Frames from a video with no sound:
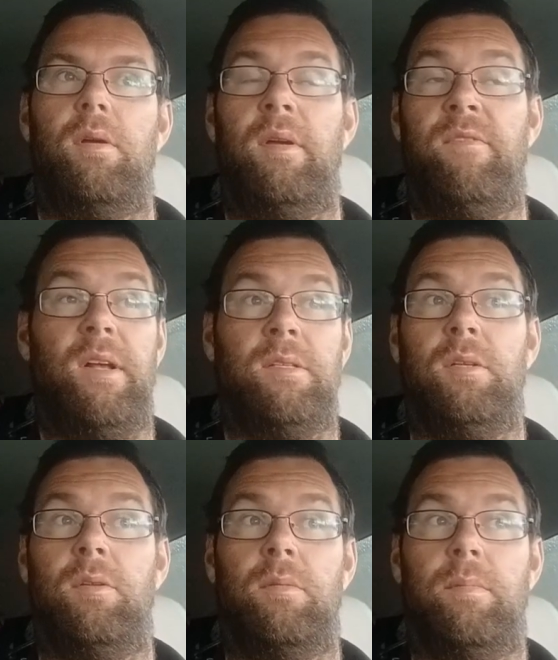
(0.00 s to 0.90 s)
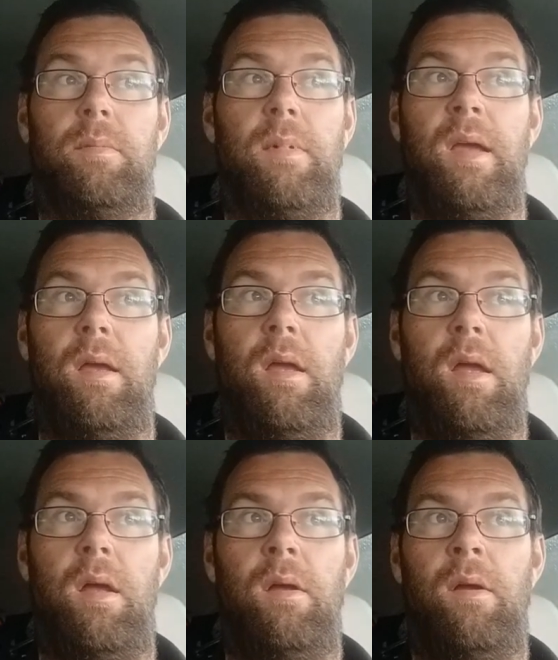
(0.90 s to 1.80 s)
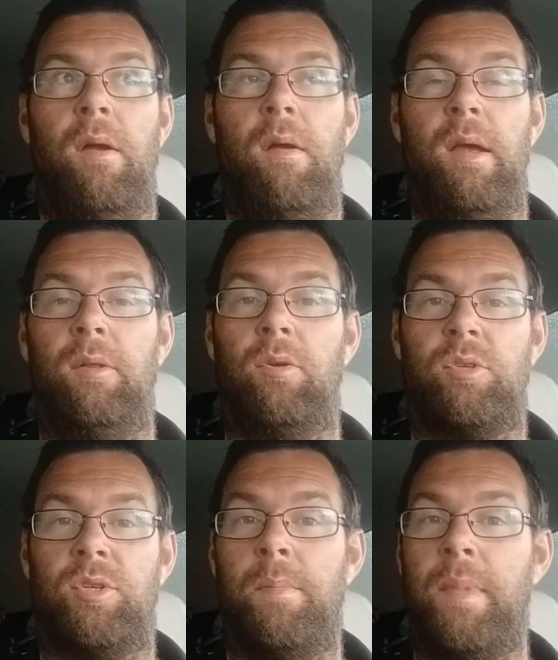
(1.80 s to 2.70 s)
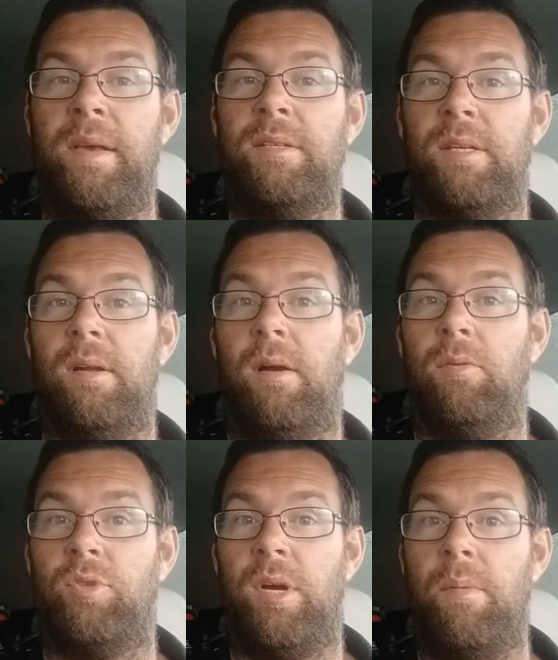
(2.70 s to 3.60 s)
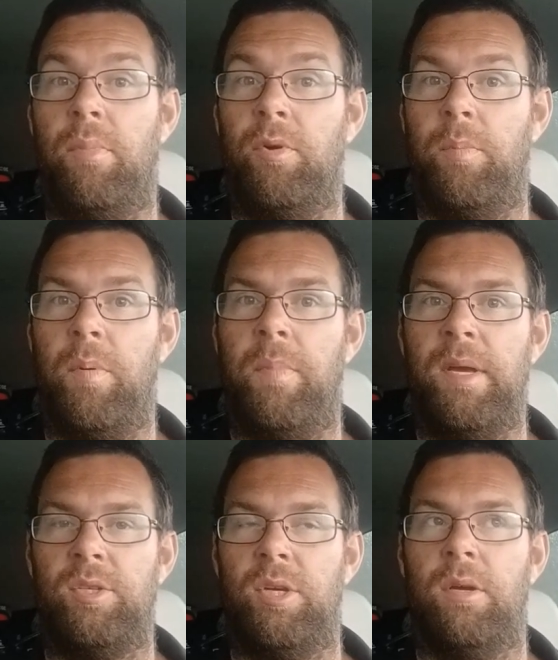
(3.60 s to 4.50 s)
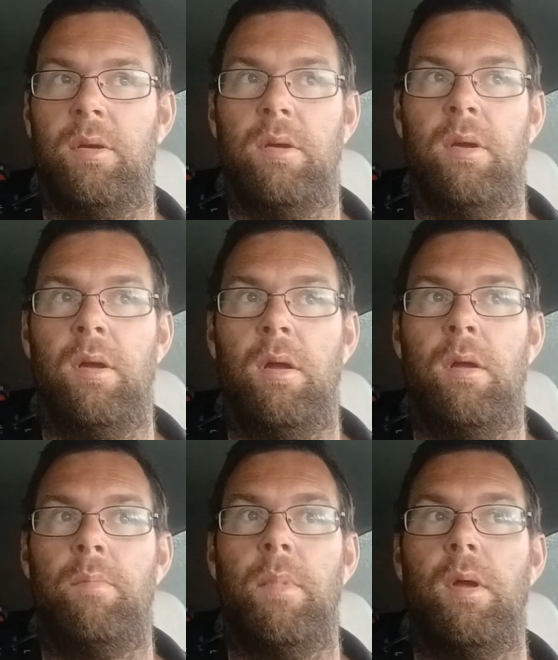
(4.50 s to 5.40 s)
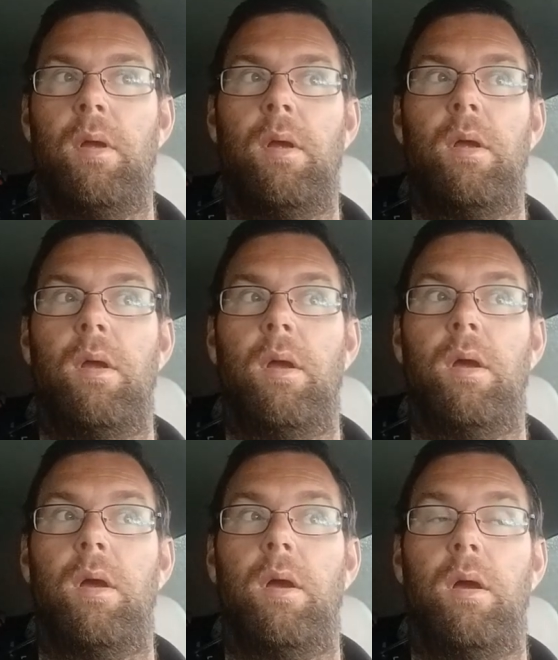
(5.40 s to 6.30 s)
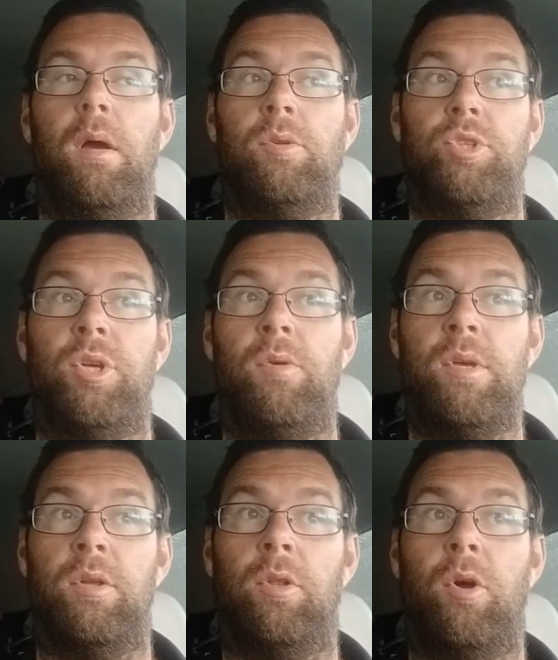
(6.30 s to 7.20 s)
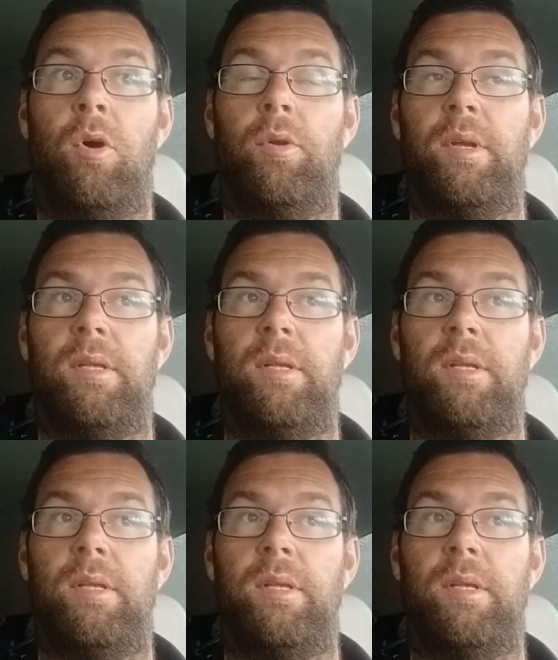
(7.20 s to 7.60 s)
In fact, it looks amazing. I'll try and put up a picture and show you the lawn.